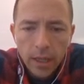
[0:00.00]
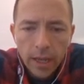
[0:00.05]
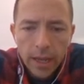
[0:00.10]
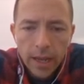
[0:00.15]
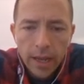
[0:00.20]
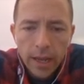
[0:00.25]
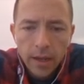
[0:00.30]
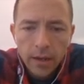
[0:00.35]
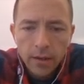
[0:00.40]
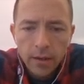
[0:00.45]

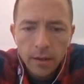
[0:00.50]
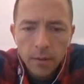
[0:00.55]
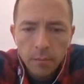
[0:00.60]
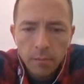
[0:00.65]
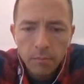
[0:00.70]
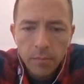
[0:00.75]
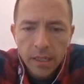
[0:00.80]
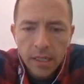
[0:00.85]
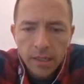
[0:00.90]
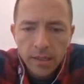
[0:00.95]
and
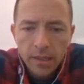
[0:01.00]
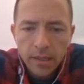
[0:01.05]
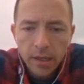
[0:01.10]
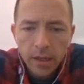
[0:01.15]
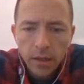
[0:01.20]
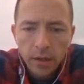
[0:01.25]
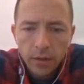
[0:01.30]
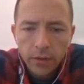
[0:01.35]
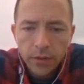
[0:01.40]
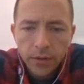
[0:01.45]
B
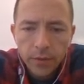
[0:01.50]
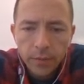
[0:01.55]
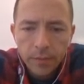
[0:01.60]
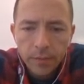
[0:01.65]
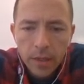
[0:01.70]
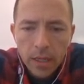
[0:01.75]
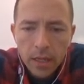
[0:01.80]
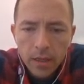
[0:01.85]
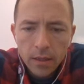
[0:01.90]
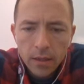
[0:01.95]
cells.
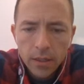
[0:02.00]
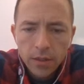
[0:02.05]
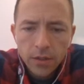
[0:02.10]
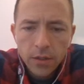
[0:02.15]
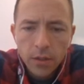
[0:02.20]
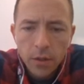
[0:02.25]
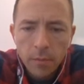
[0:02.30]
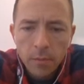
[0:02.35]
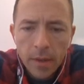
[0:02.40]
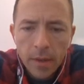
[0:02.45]
These
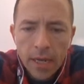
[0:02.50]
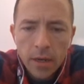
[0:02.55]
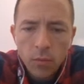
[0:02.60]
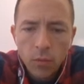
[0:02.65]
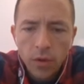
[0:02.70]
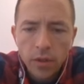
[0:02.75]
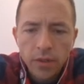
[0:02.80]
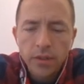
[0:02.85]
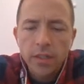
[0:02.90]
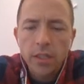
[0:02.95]
are the main
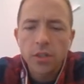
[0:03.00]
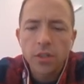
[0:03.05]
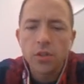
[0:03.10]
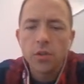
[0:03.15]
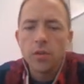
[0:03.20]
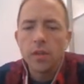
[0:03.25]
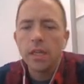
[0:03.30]
ones that you